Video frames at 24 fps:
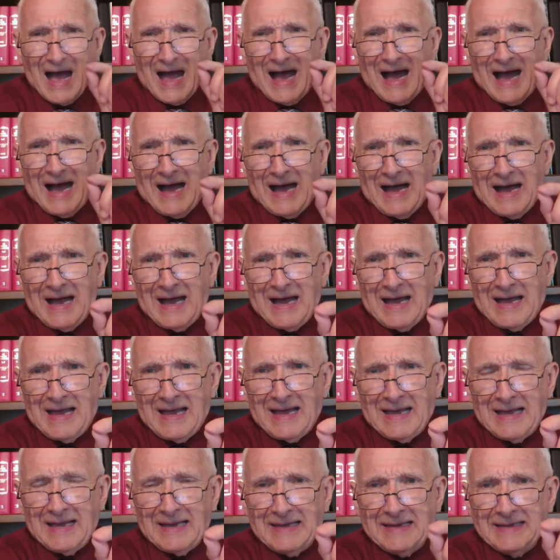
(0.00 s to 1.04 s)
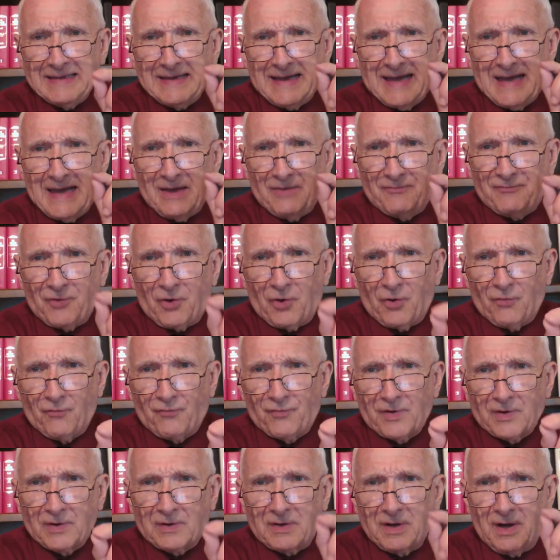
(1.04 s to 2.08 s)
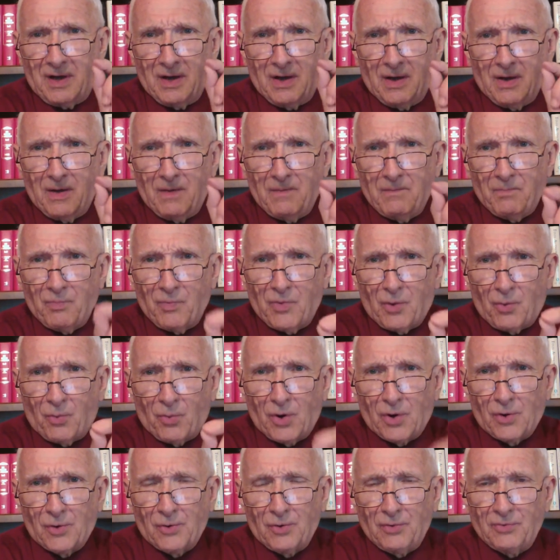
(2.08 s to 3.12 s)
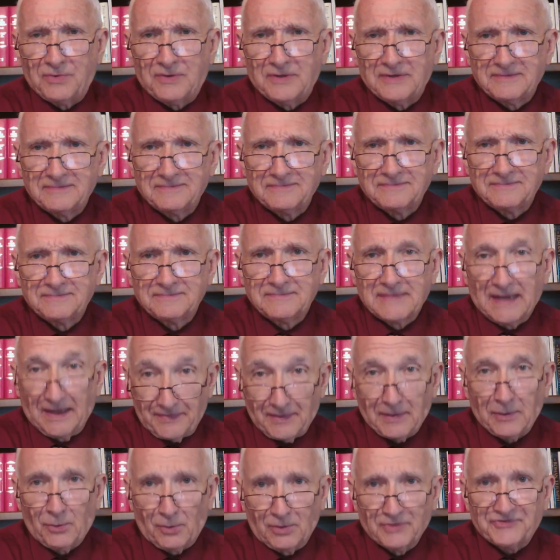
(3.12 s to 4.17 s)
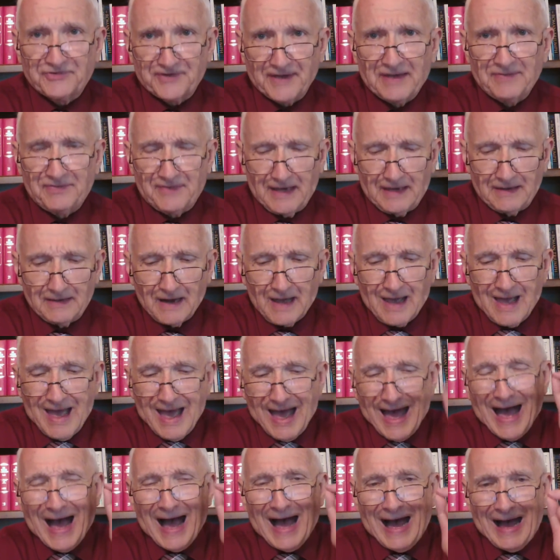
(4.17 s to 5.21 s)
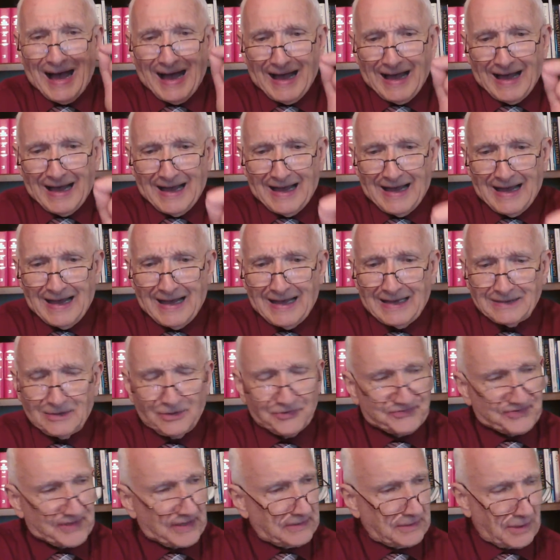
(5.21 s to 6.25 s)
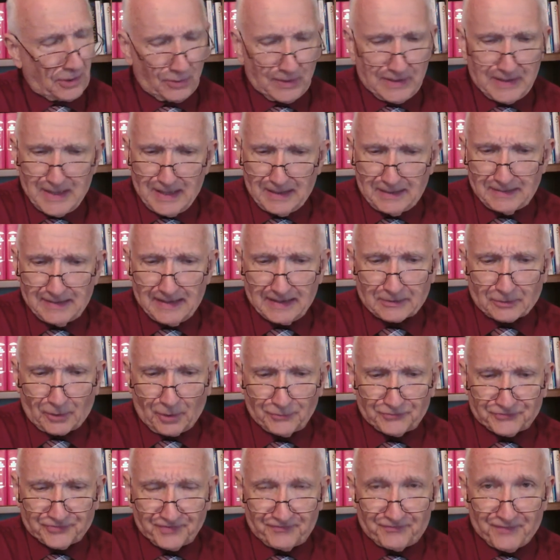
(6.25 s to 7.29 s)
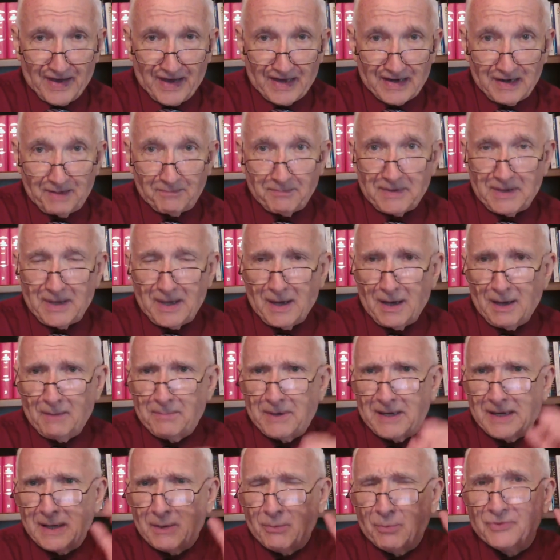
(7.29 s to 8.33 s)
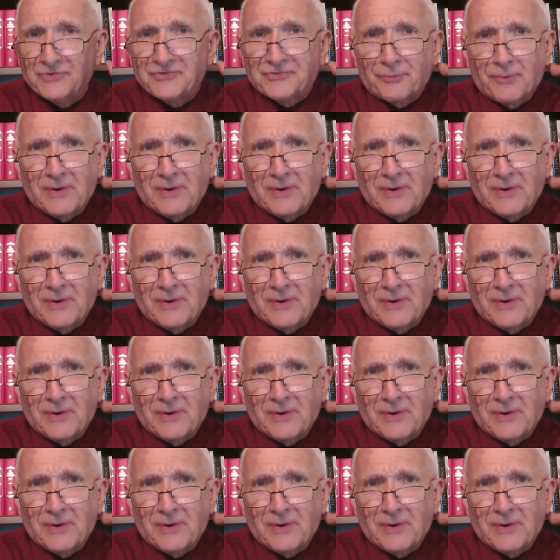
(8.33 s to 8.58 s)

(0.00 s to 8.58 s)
I have overcome the world. Now the Lord said that. I, you say, no, he didn't. They crucified him. Yeah, but he was